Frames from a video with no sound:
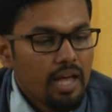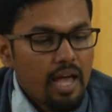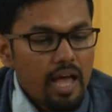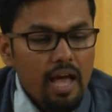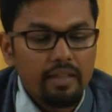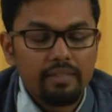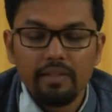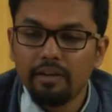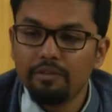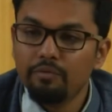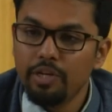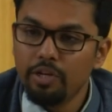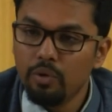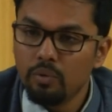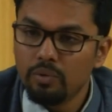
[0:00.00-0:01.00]
and then
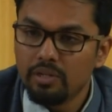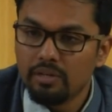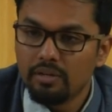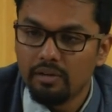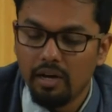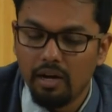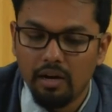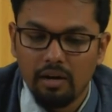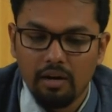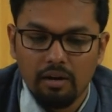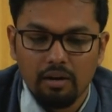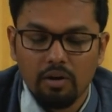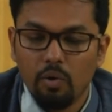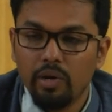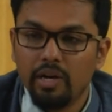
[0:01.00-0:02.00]
we know the uh,
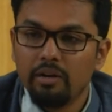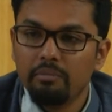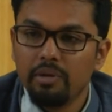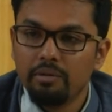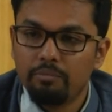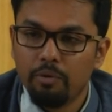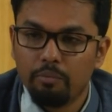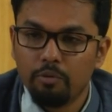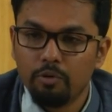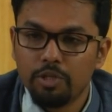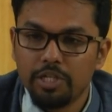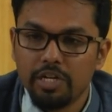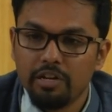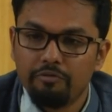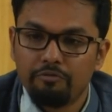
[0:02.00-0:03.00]
golden mean
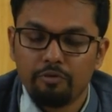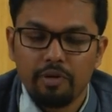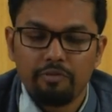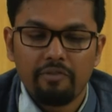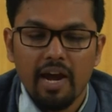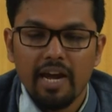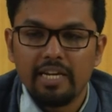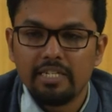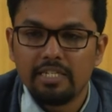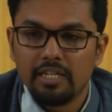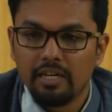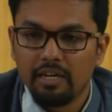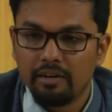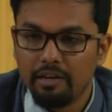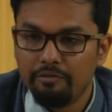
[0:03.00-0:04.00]
proportion if we find
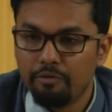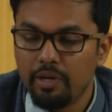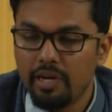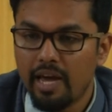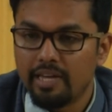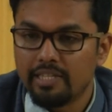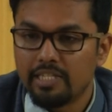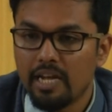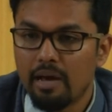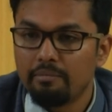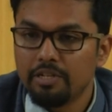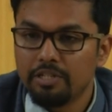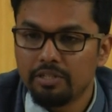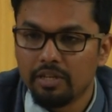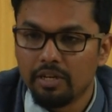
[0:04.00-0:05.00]
uh, if we
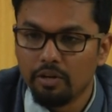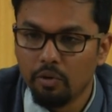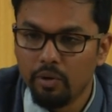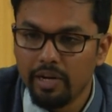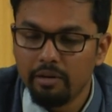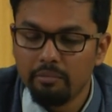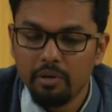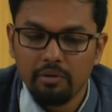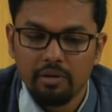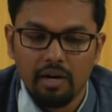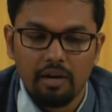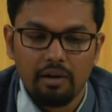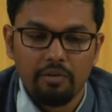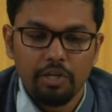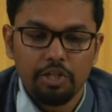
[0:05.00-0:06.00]
establish a golden mean
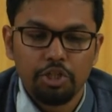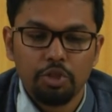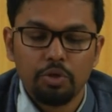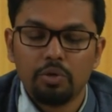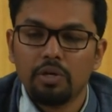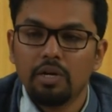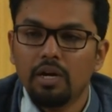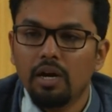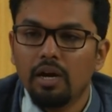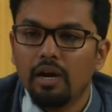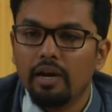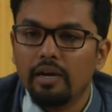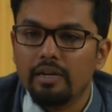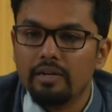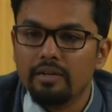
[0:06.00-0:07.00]
uh, ratio
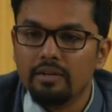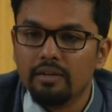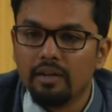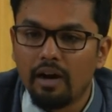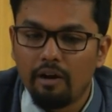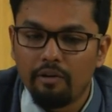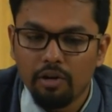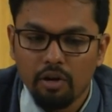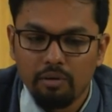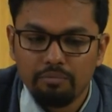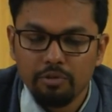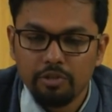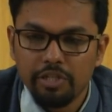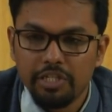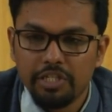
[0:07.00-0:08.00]
in our
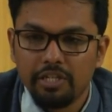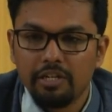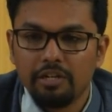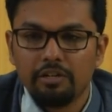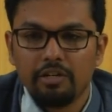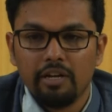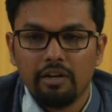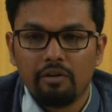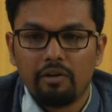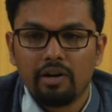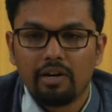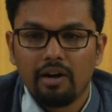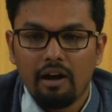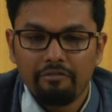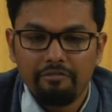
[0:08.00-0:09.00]
composition in, our
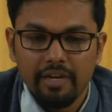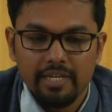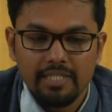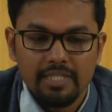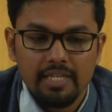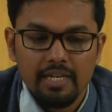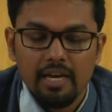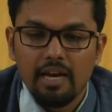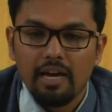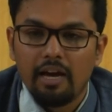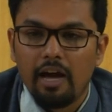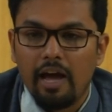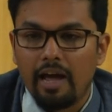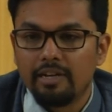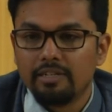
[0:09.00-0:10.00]
graphics
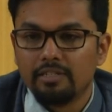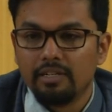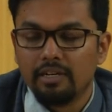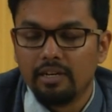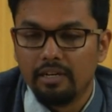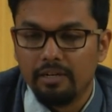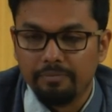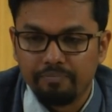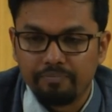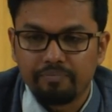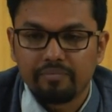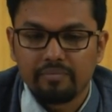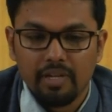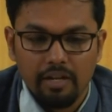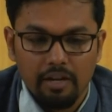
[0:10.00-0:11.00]
and um,
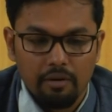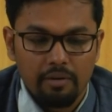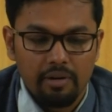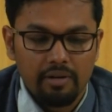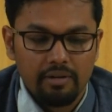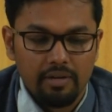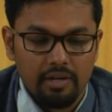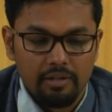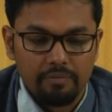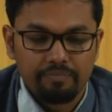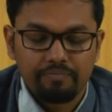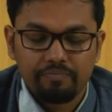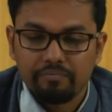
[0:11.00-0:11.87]
in our um,